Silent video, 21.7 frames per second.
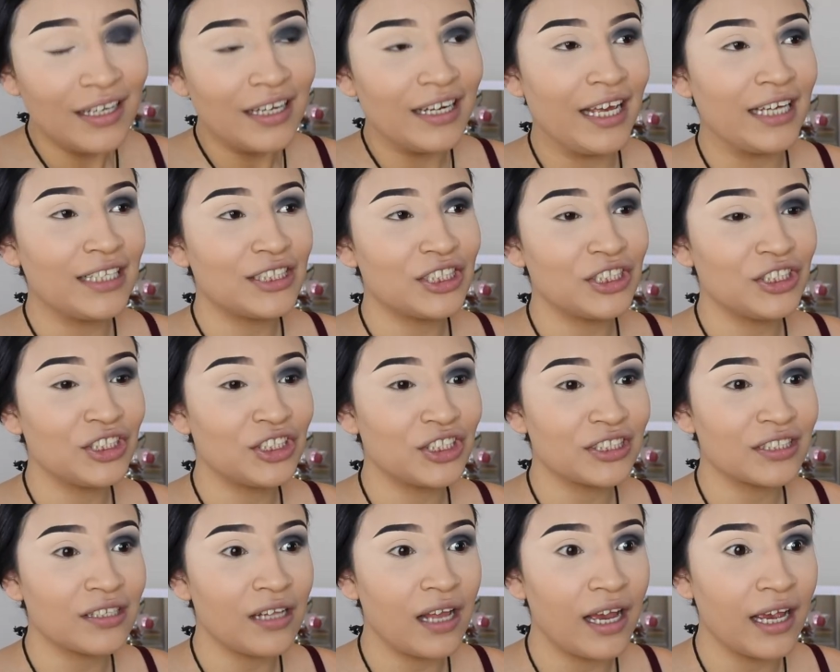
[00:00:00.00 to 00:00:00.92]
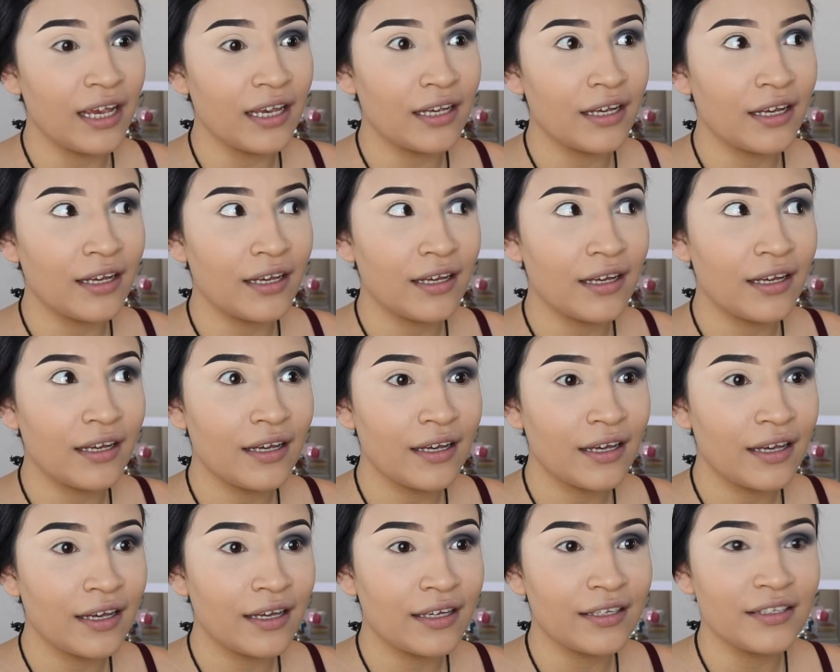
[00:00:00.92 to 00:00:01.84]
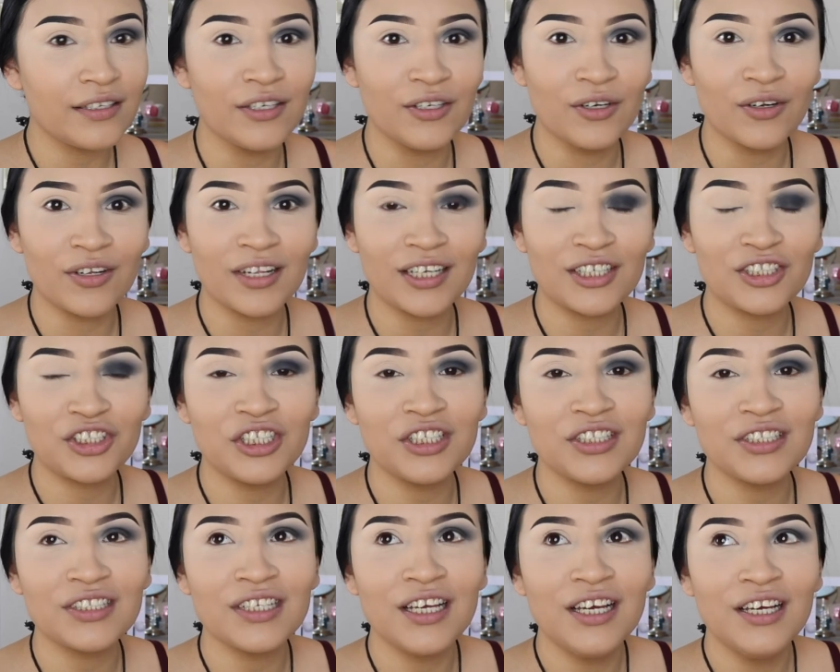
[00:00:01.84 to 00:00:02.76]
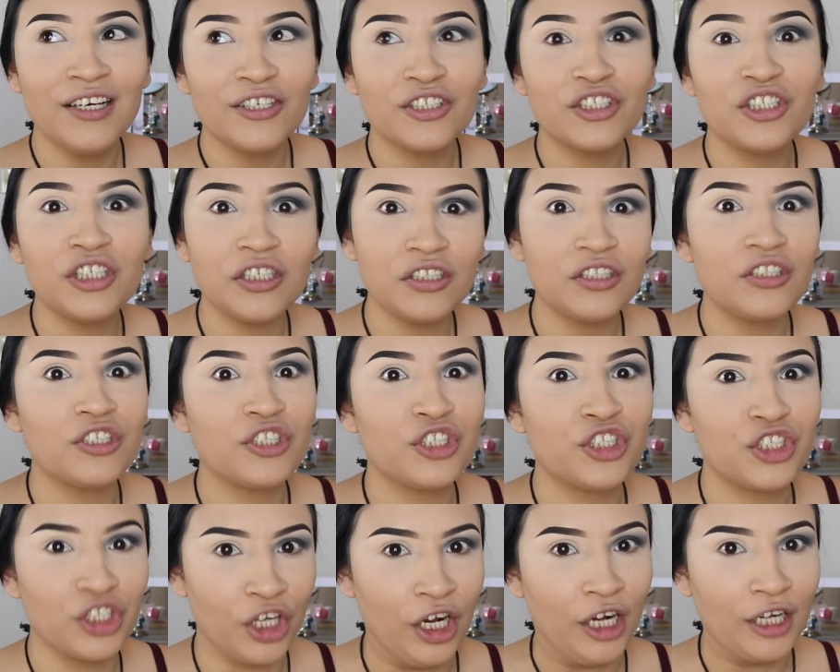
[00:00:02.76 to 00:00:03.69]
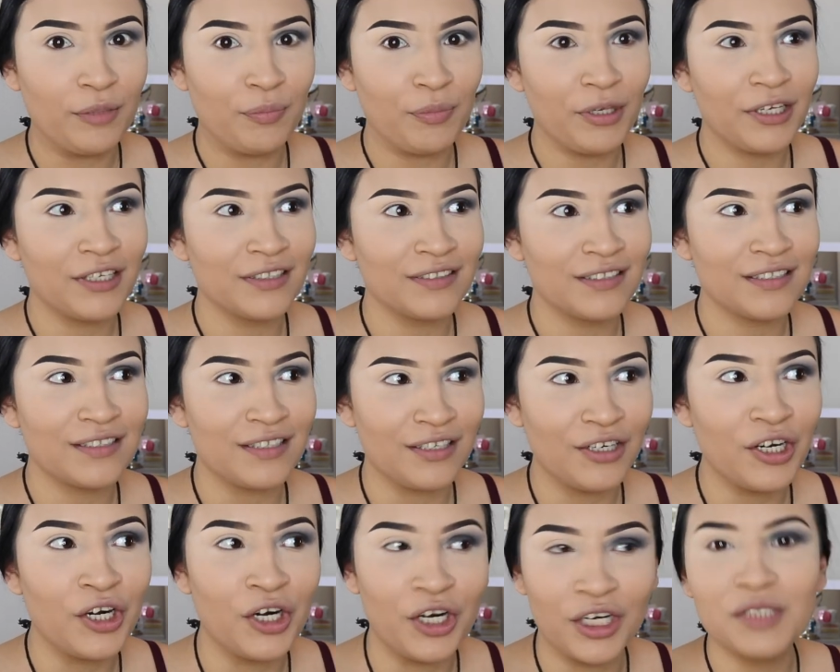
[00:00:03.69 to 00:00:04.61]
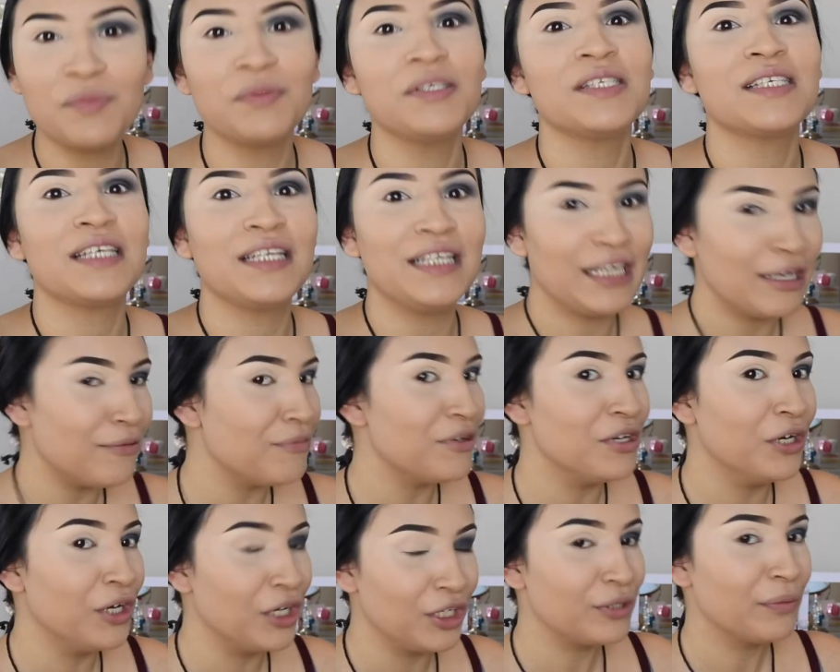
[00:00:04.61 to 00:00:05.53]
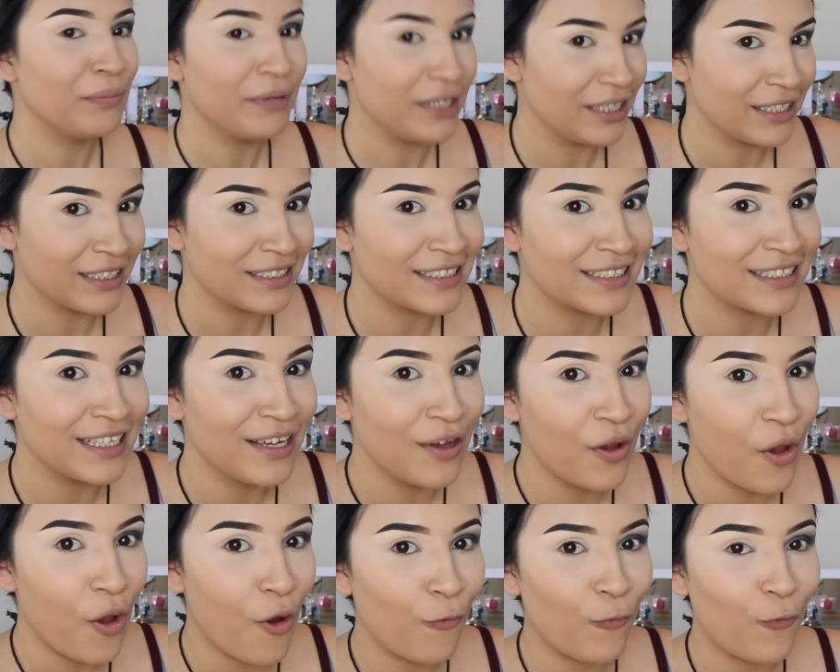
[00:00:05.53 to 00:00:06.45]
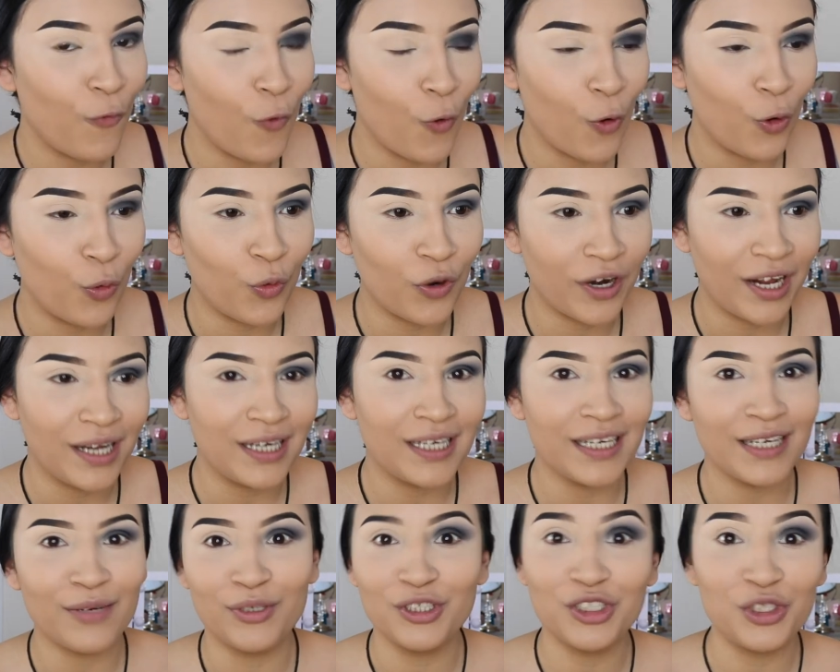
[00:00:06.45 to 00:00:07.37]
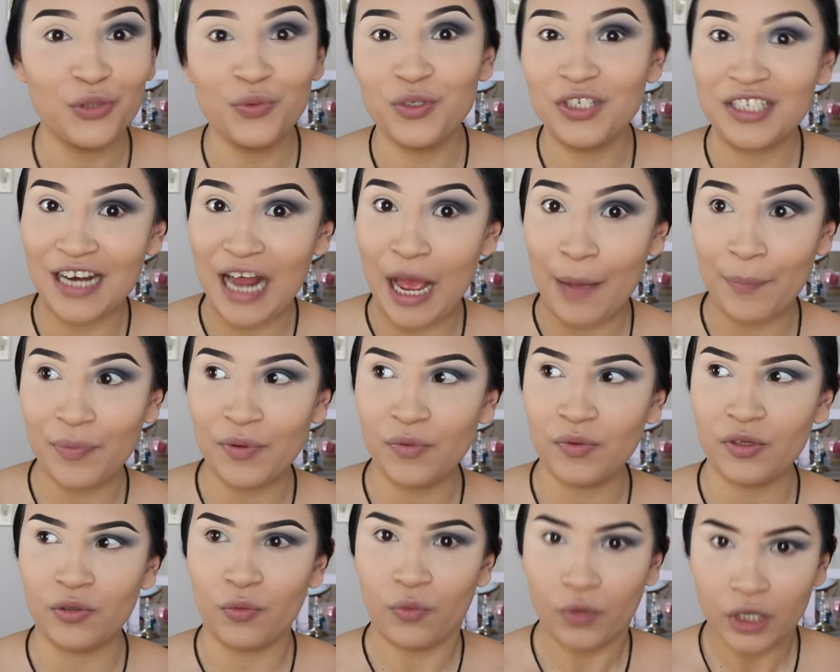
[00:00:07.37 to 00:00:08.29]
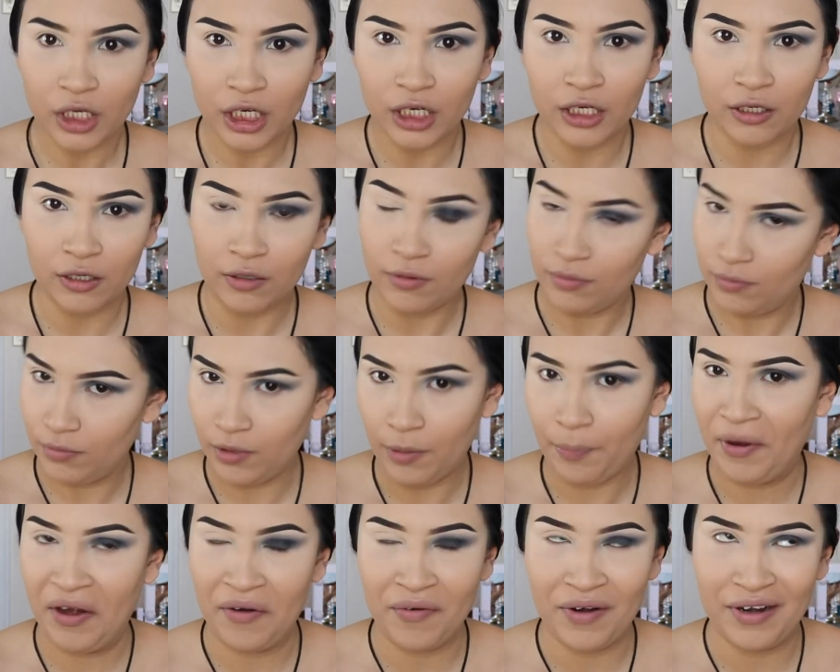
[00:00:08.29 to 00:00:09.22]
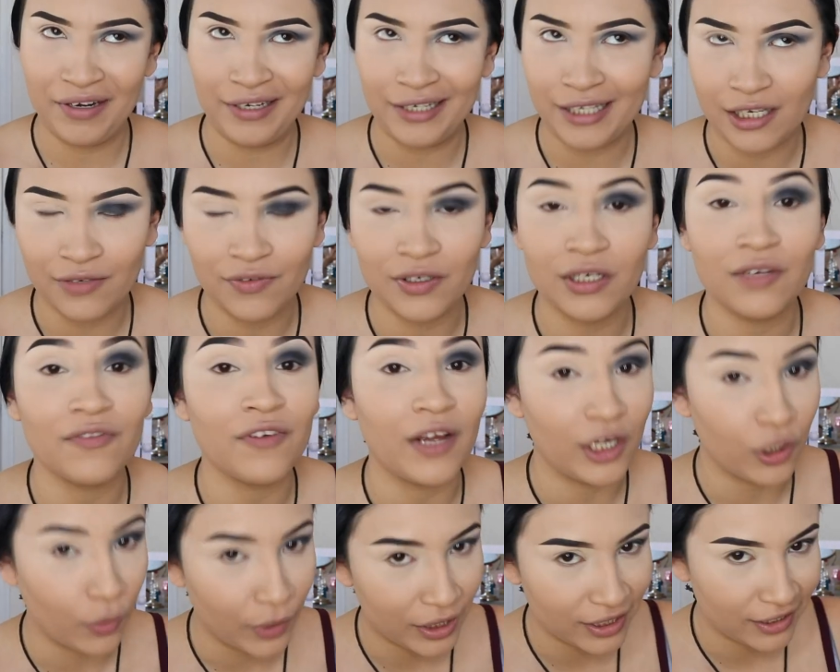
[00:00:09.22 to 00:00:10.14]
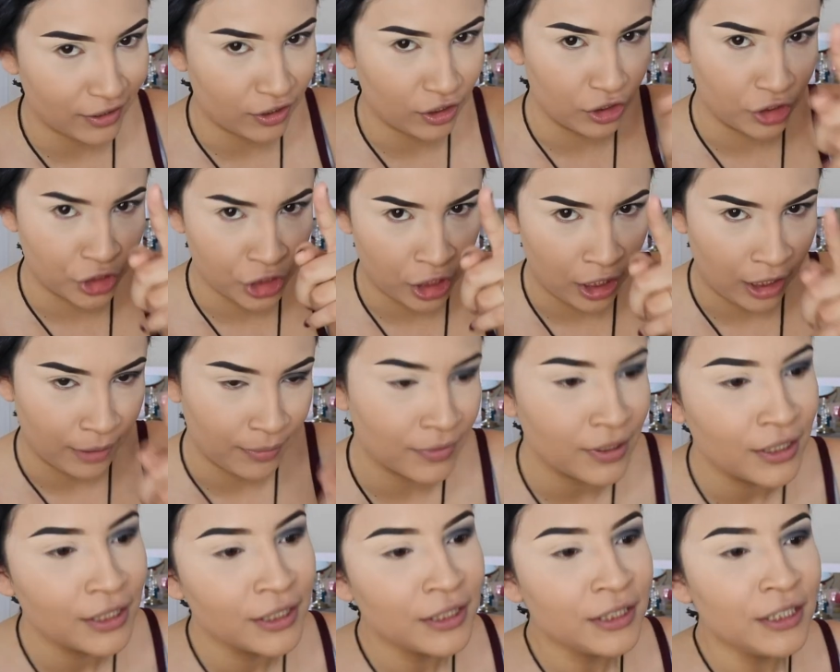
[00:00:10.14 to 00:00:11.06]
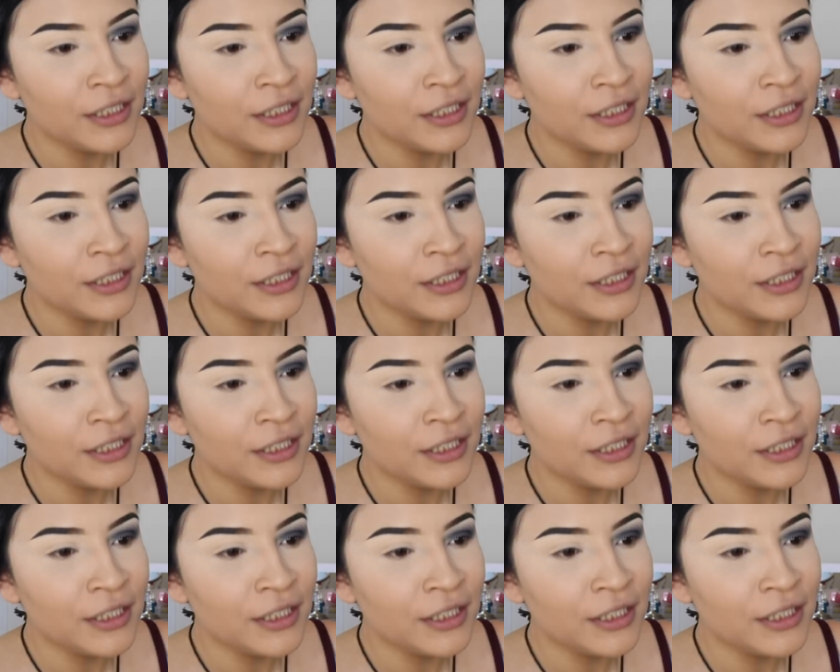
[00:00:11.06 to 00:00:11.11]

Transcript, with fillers: Like she's just like, you know, like she's shook because her husband's gonna give me $100 for what I did when she wasn't happy with the work, apparently, even if I know I did a good job.